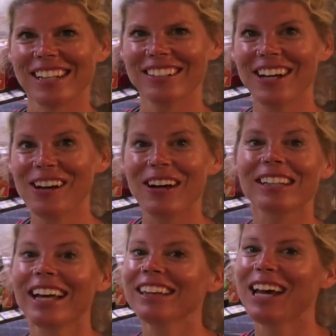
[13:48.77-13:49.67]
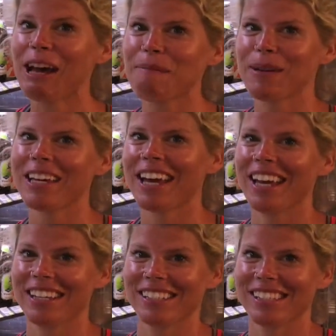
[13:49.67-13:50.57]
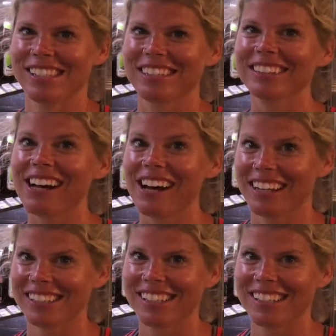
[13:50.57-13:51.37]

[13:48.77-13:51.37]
I don't know. I like the IPAs a lot.